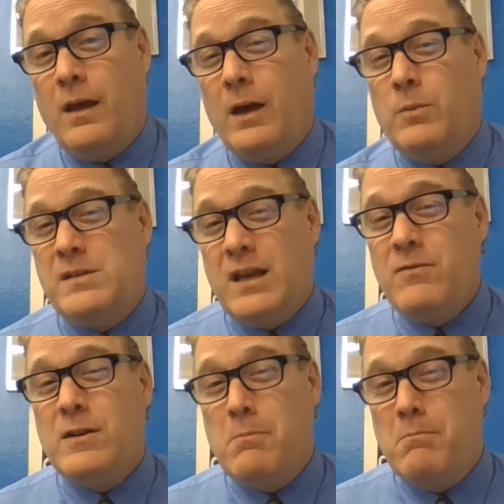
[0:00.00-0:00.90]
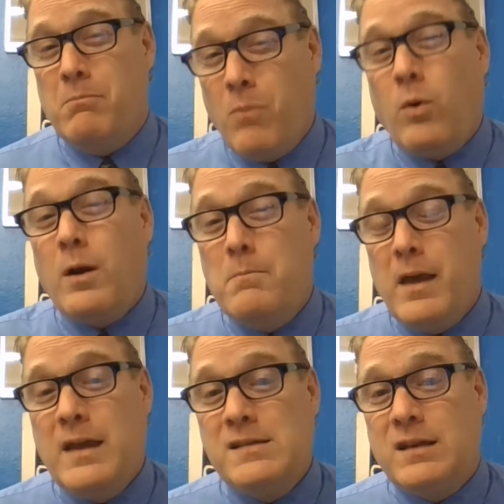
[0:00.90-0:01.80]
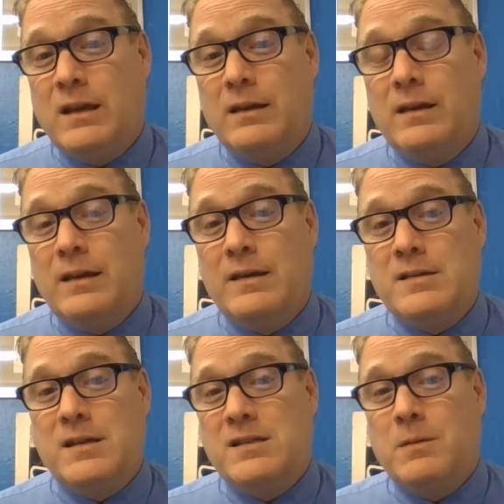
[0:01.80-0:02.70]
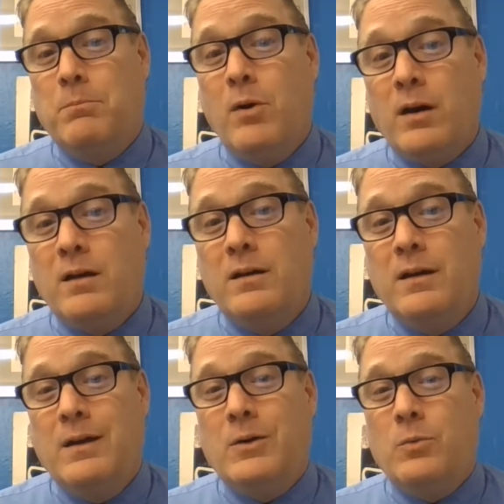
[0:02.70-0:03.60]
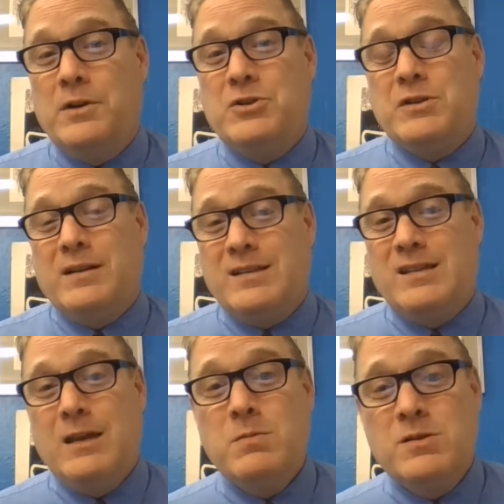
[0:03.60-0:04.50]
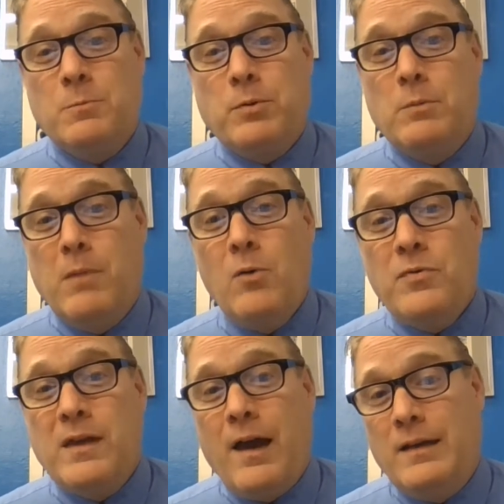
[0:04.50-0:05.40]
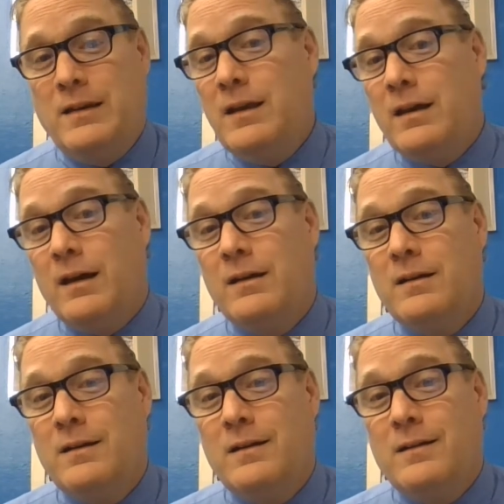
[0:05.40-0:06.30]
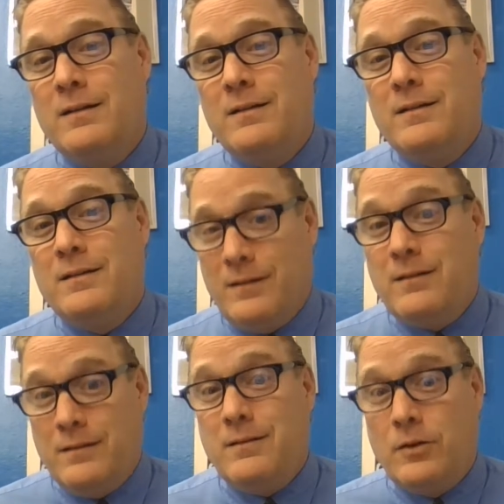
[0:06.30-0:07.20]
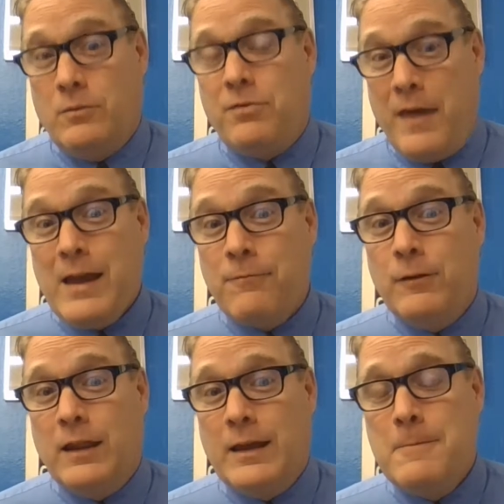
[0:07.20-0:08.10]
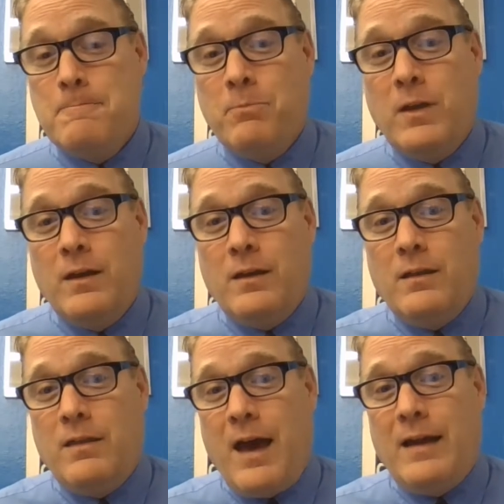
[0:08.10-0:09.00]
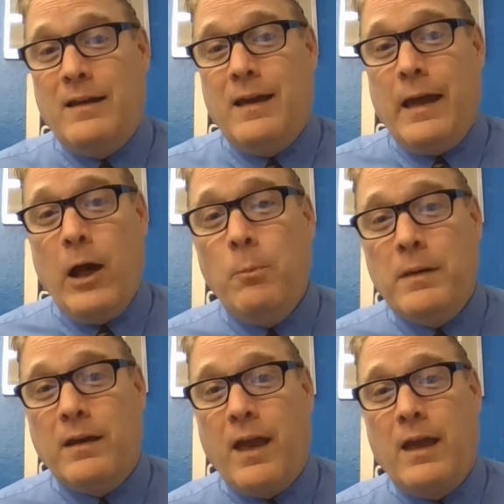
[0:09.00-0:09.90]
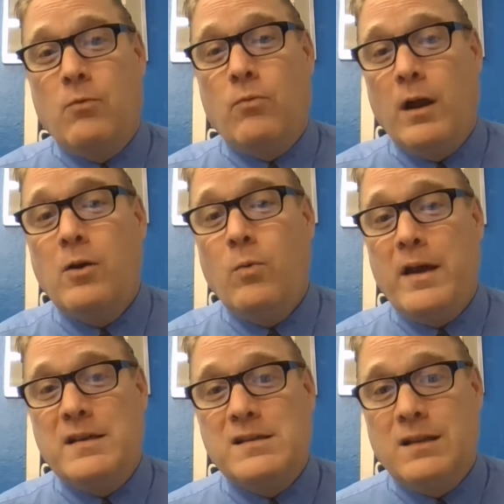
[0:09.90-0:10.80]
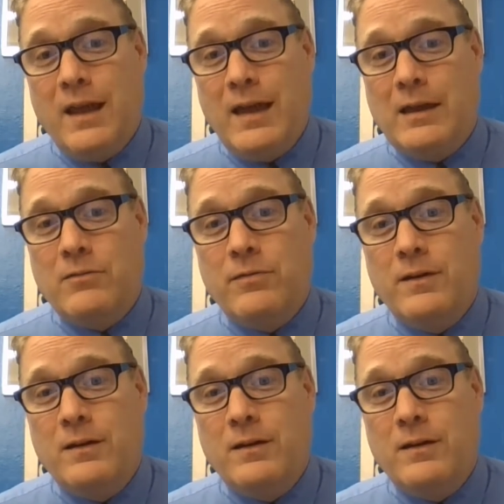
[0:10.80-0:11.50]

And what's even more amazing is it's a book which seems to promote the idea, thankfully, that helping a runaway slave